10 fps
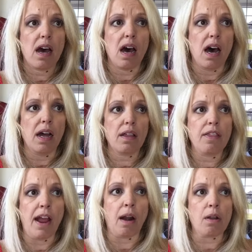uh,
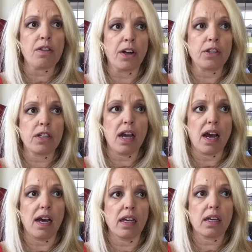their, their
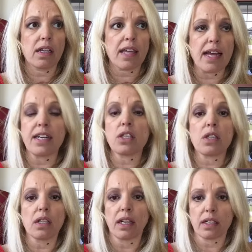uh,
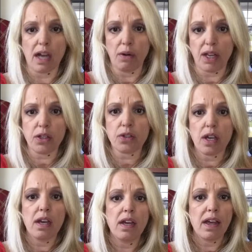Kennedy's Little
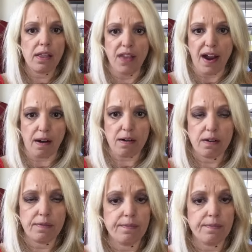Toadies there.